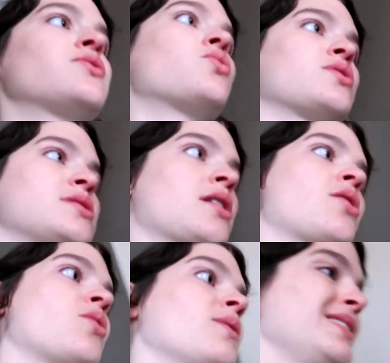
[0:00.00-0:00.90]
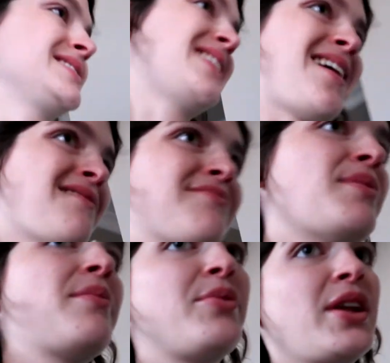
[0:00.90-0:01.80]
Of course, I always have
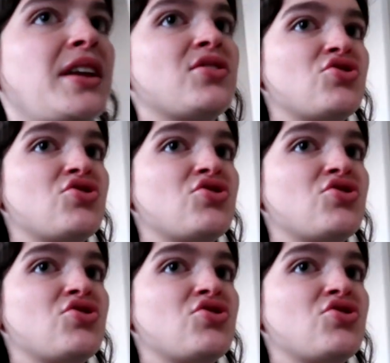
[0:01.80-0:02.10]
my banana